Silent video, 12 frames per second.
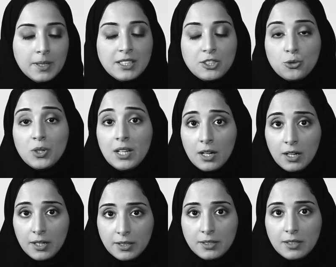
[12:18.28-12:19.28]
It's really
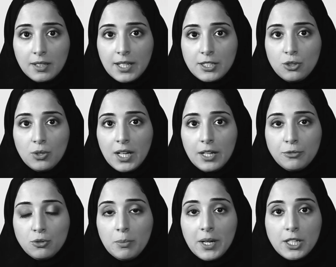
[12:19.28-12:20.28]
hard, as you
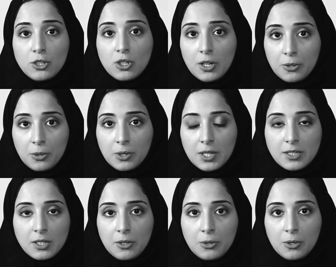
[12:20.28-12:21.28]
have to manage other
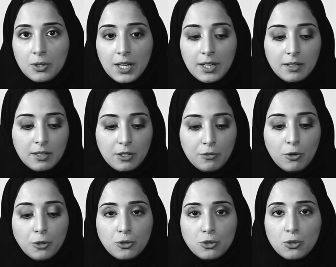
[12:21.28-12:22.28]
things other than the
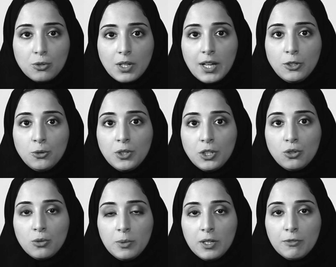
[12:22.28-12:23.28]
photo shoot, and you
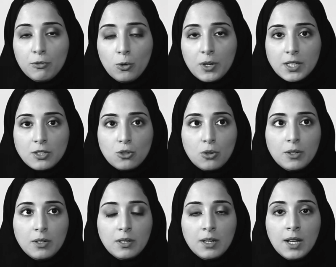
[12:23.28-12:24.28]
need to be focused
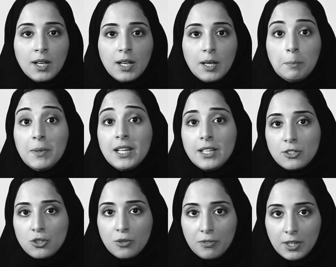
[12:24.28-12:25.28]
on
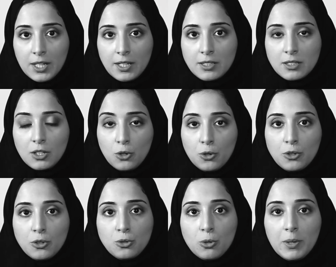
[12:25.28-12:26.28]
millions of things in
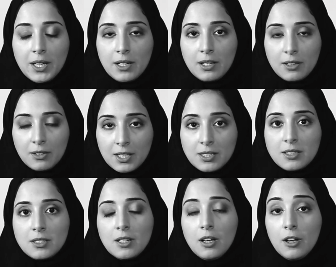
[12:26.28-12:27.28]
order to make
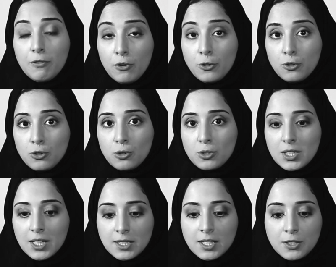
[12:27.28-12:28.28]
this photo shoot
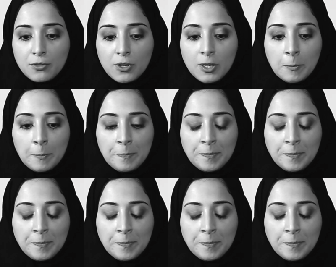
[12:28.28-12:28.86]
successful.